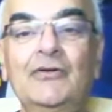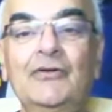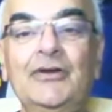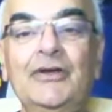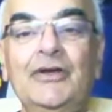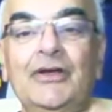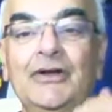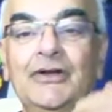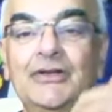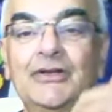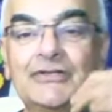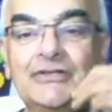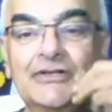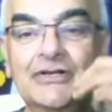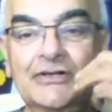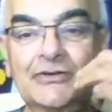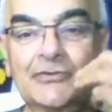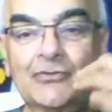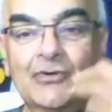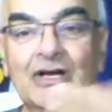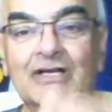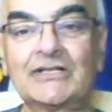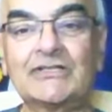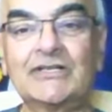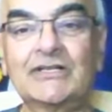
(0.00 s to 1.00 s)
It
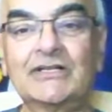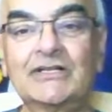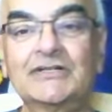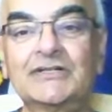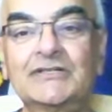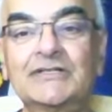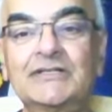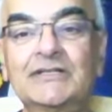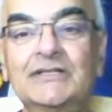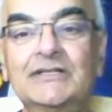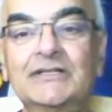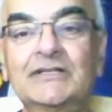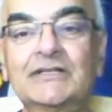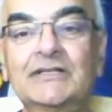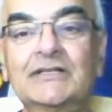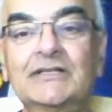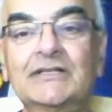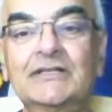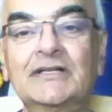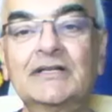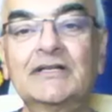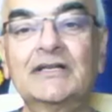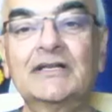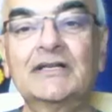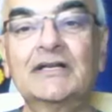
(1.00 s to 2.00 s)
requires energy.
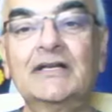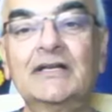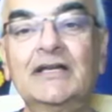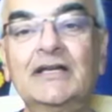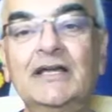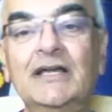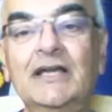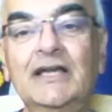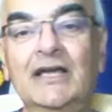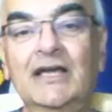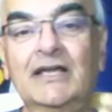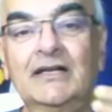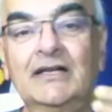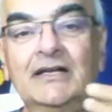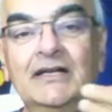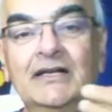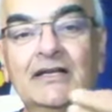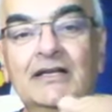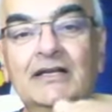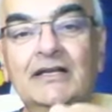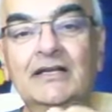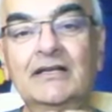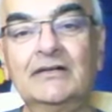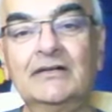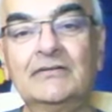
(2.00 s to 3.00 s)

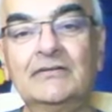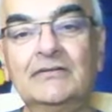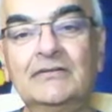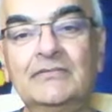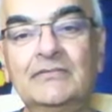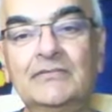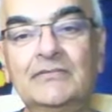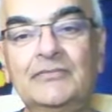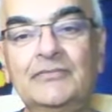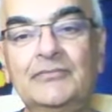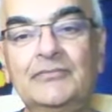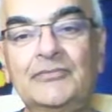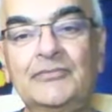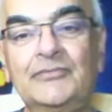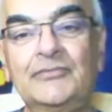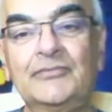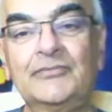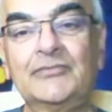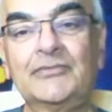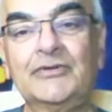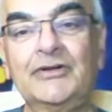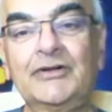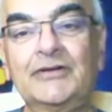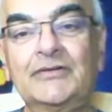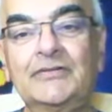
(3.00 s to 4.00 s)
It
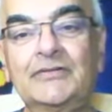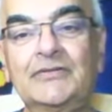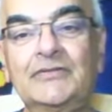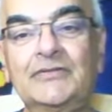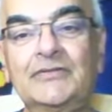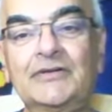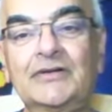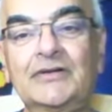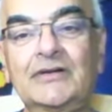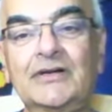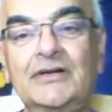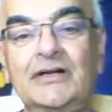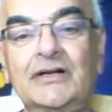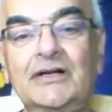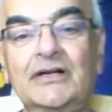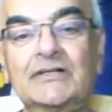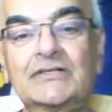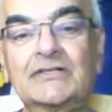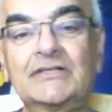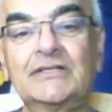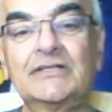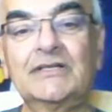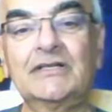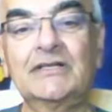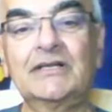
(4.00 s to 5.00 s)

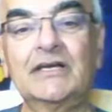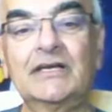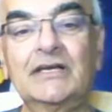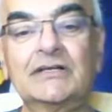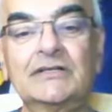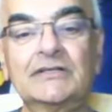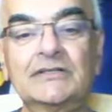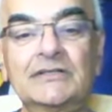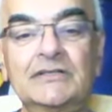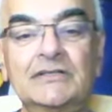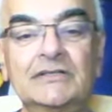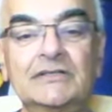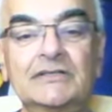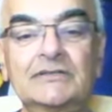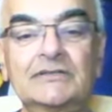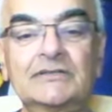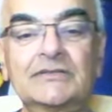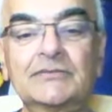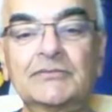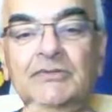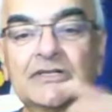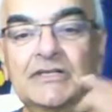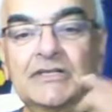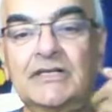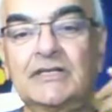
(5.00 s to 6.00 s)
conducts the energy.
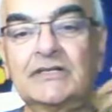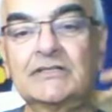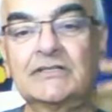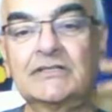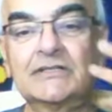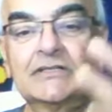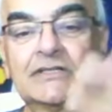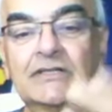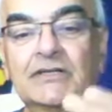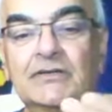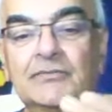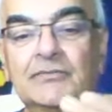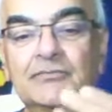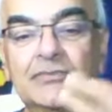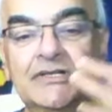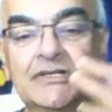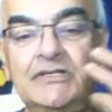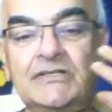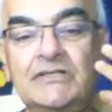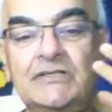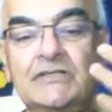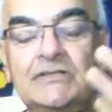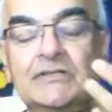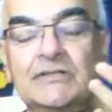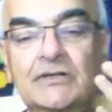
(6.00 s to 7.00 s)
Somebody has the thing,
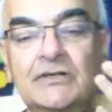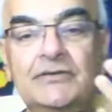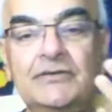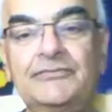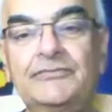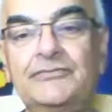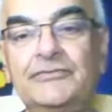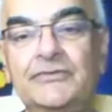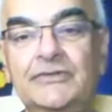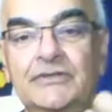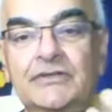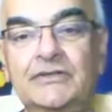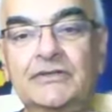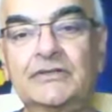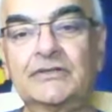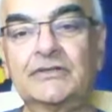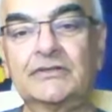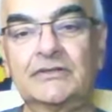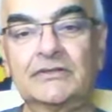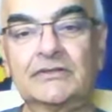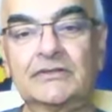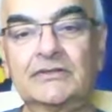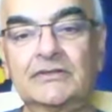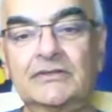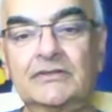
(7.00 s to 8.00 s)
please turn off the,
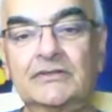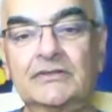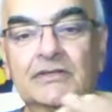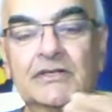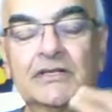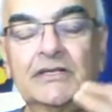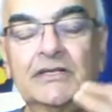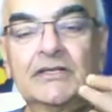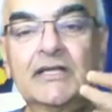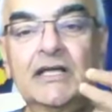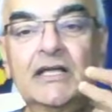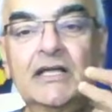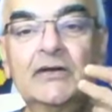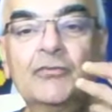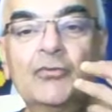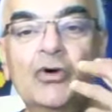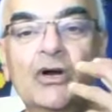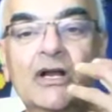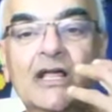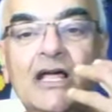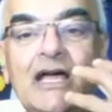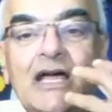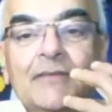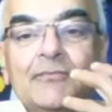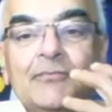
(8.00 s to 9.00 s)
and then
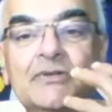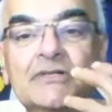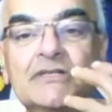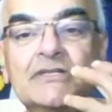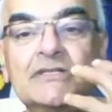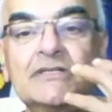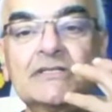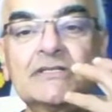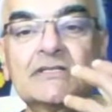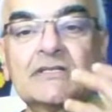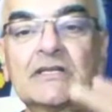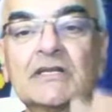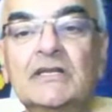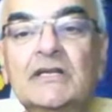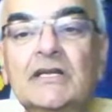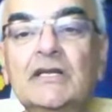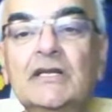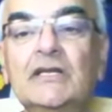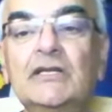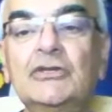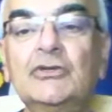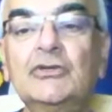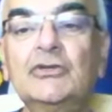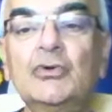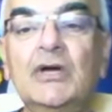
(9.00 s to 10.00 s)
what happens is
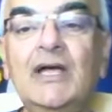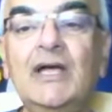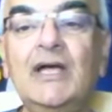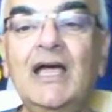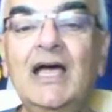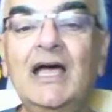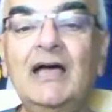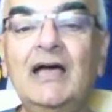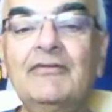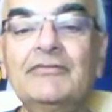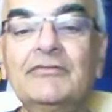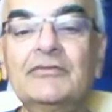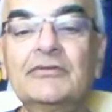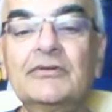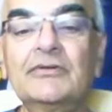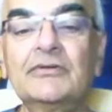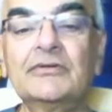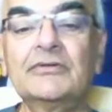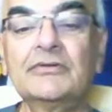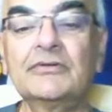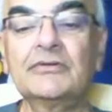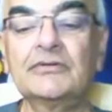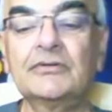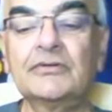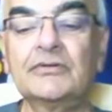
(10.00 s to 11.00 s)
you have
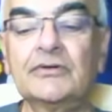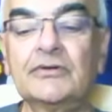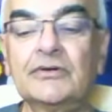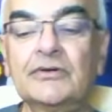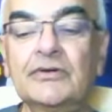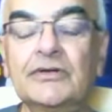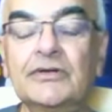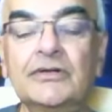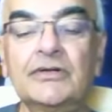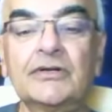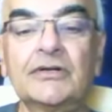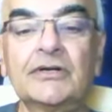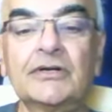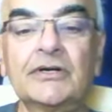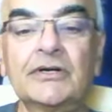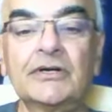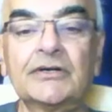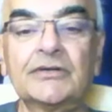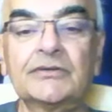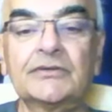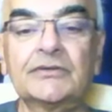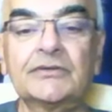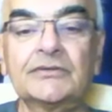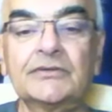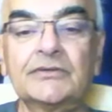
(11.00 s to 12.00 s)

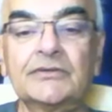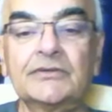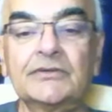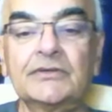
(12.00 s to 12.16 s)
a